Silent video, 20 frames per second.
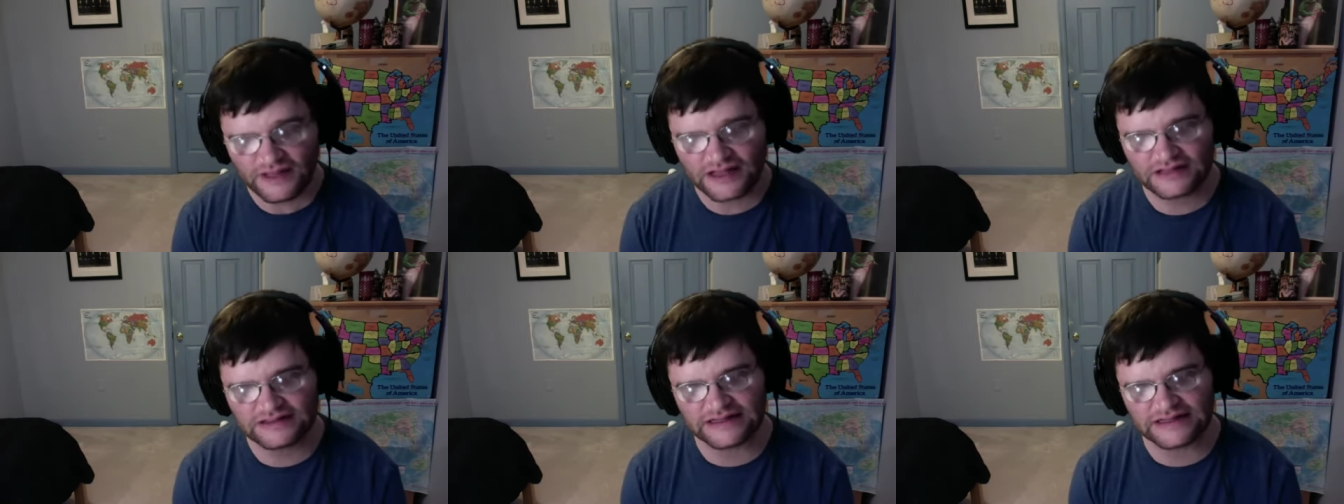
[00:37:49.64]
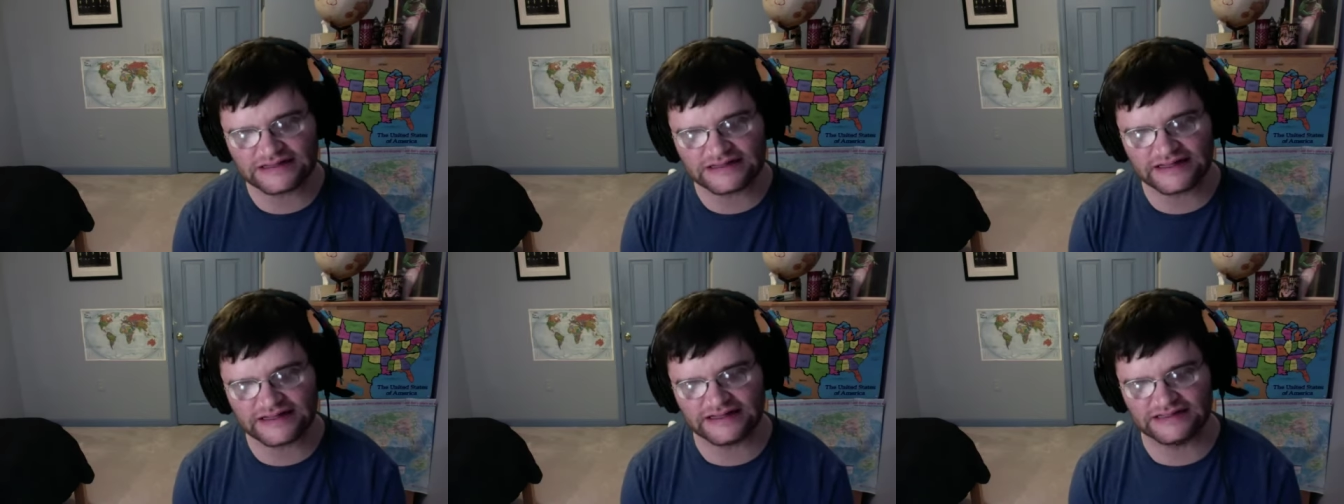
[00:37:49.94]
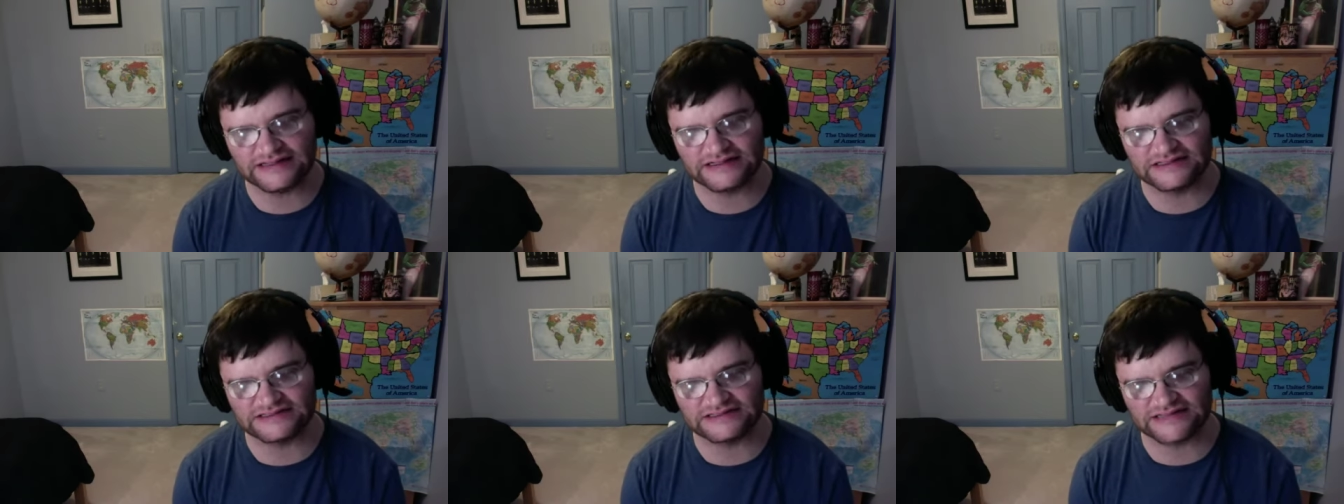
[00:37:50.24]
that they
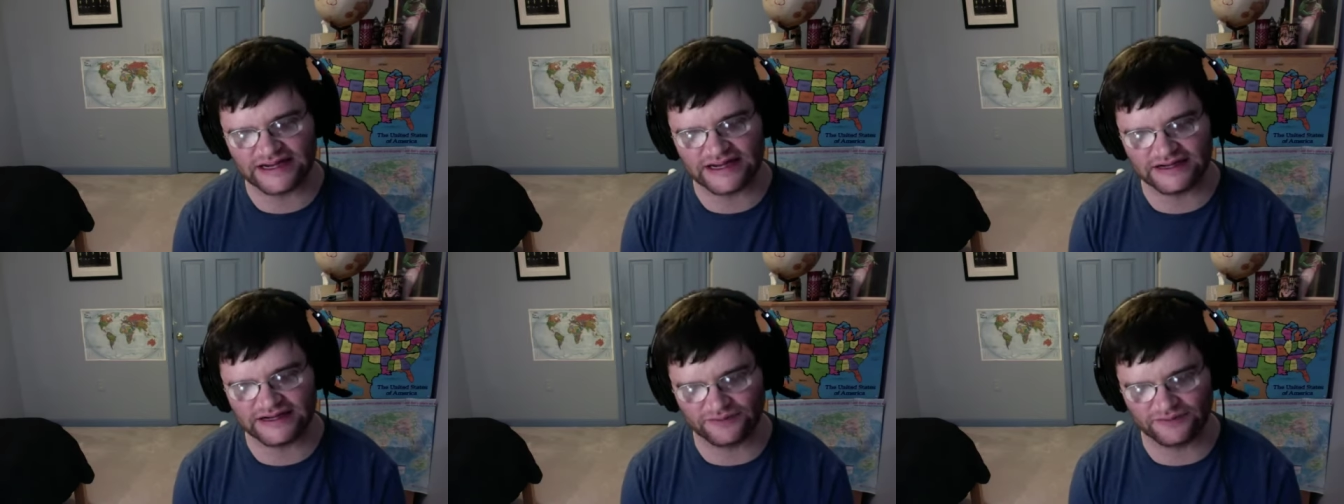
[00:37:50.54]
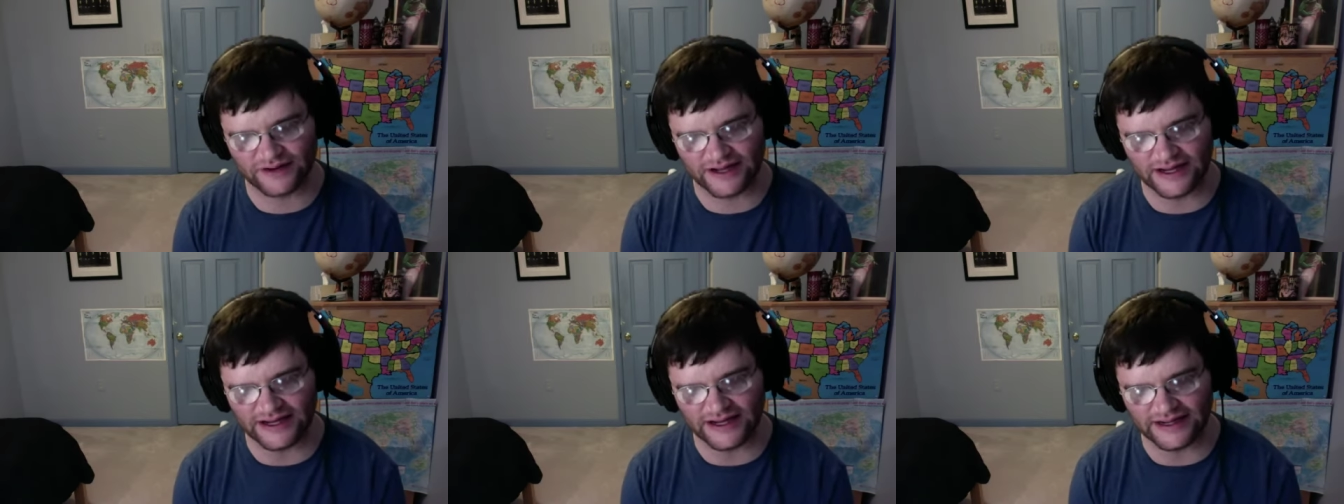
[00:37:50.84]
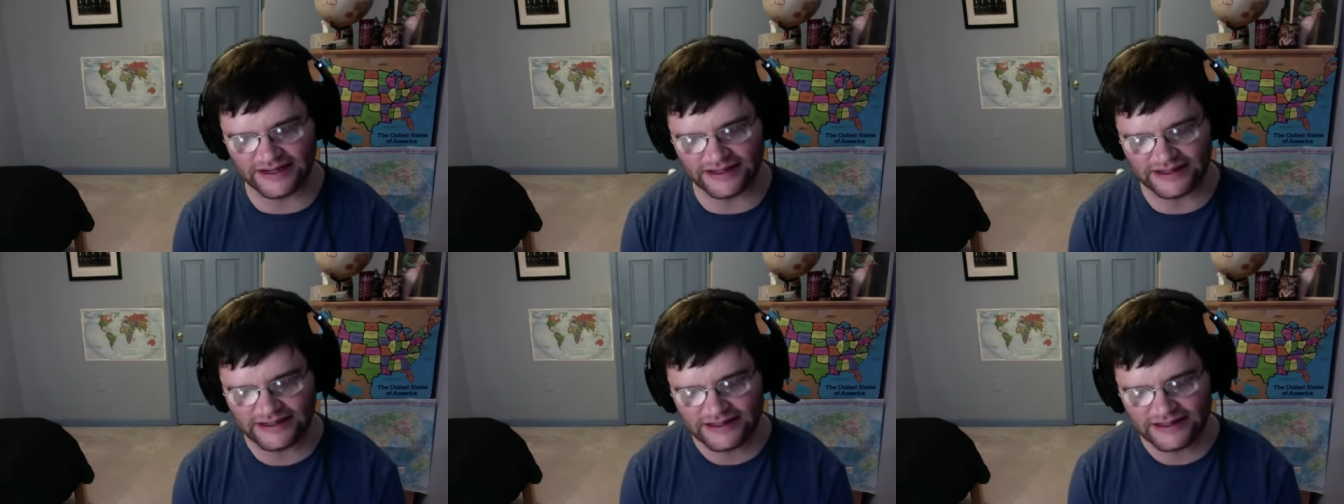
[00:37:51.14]
can design a
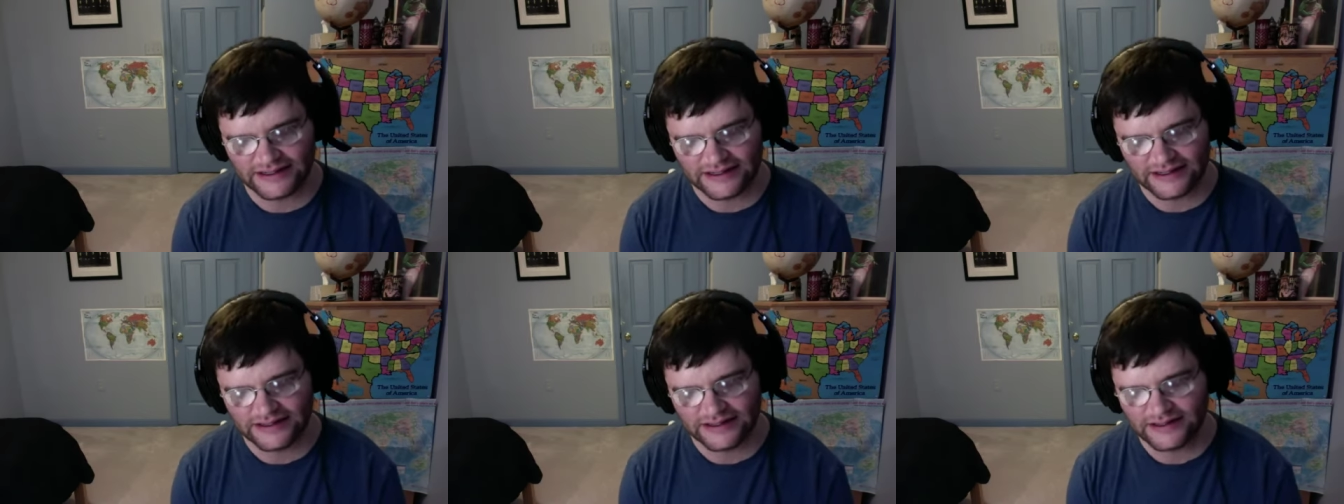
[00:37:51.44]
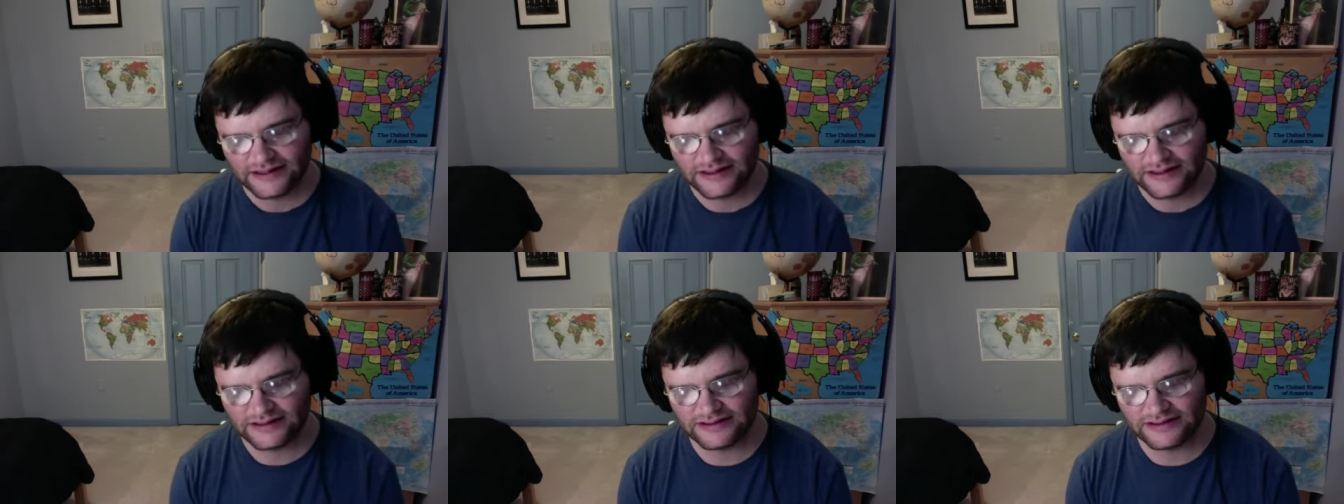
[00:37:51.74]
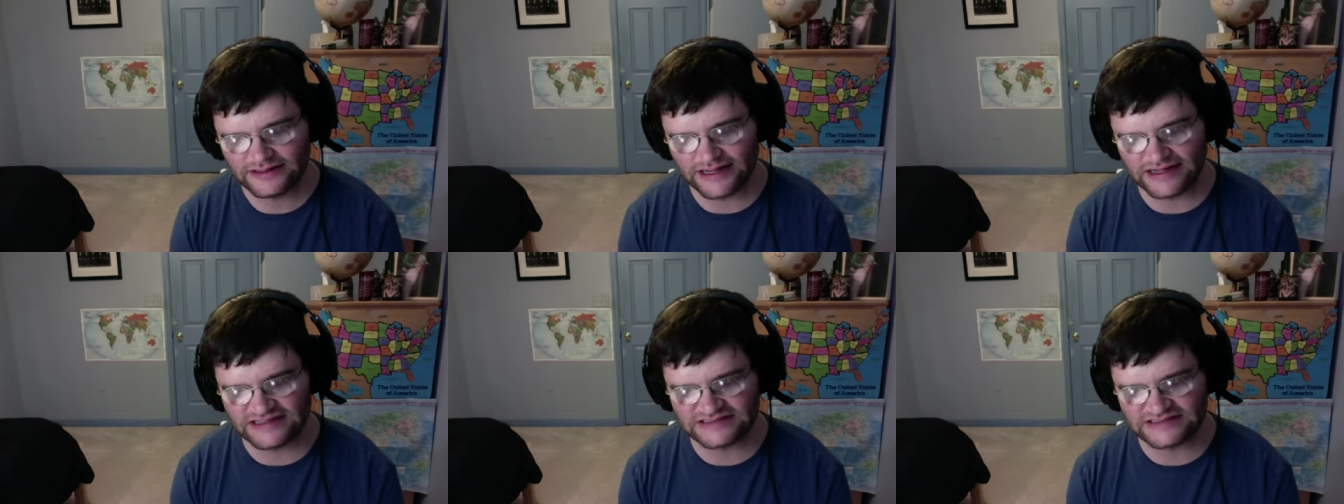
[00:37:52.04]
ride
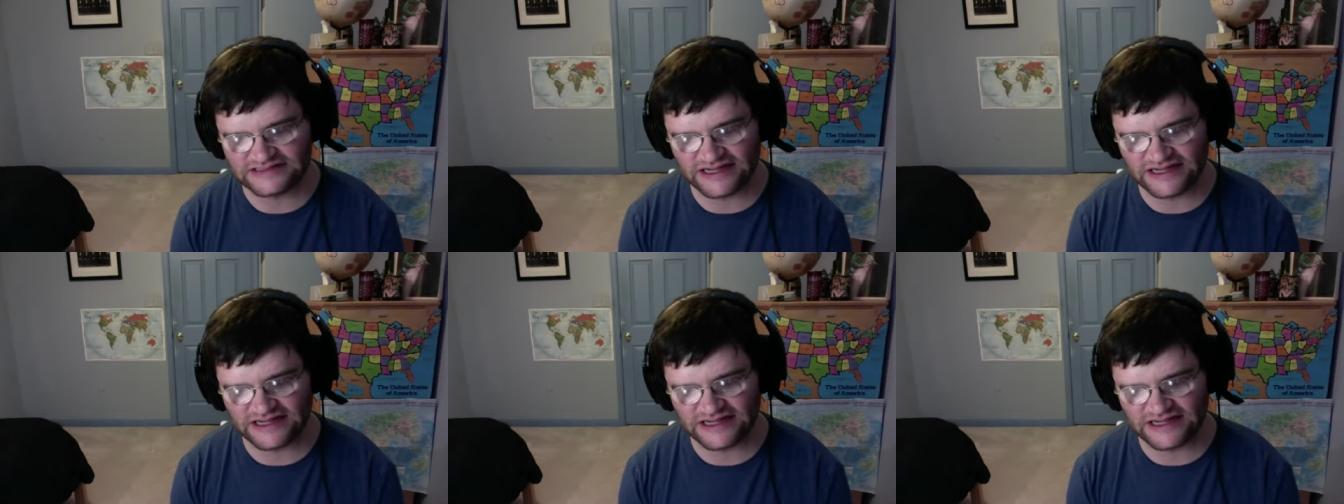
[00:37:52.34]
that is